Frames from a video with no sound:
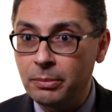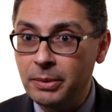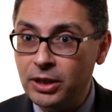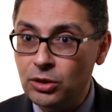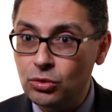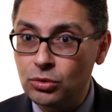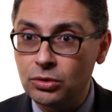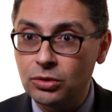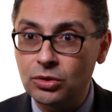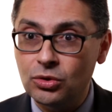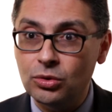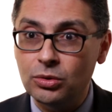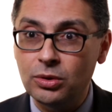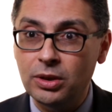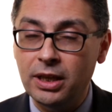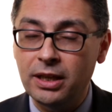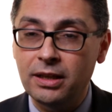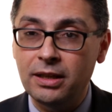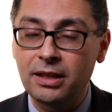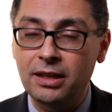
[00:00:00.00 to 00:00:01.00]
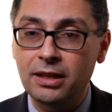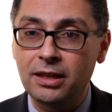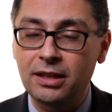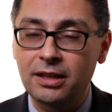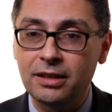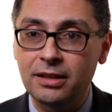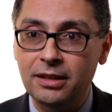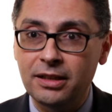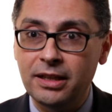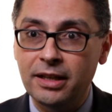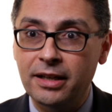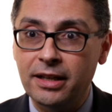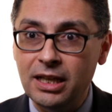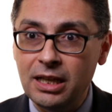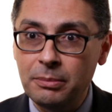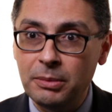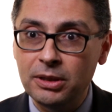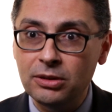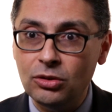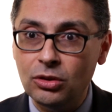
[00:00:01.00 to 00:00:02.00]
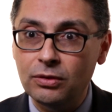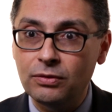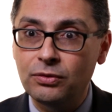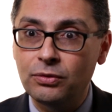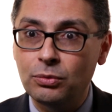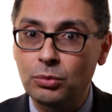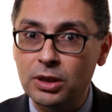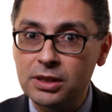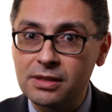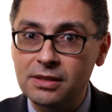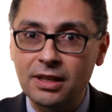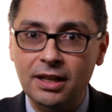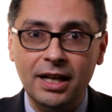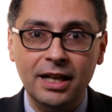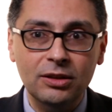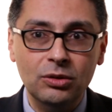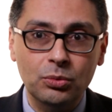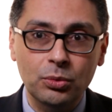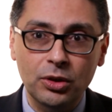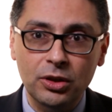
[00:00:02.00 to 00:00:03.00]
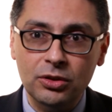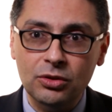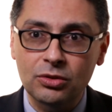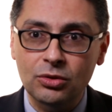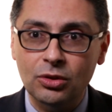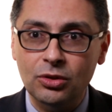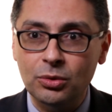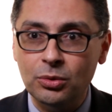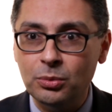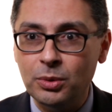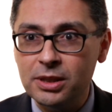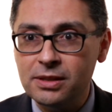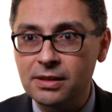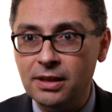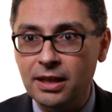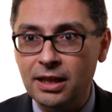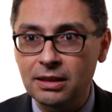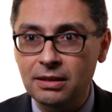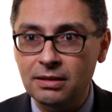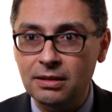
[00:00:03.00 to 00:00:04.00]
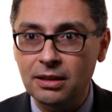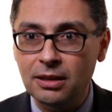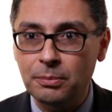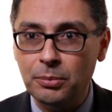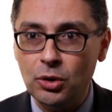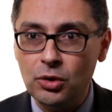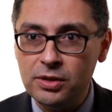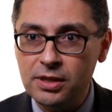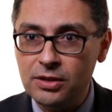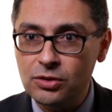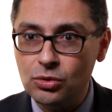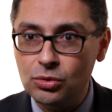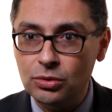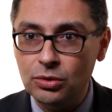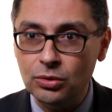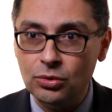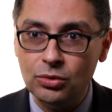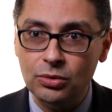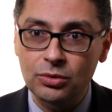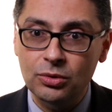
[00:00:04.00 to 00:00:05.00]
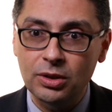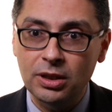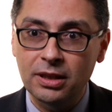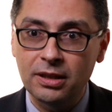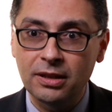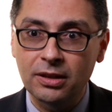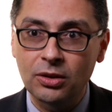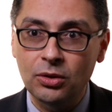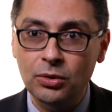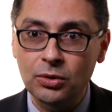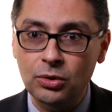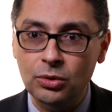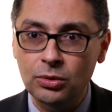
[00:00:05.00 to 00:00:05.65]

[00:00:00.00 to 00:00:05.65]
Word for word: coming to, to a, uh, an agreement of what's the right word or what's the right uh, process to, to uh, go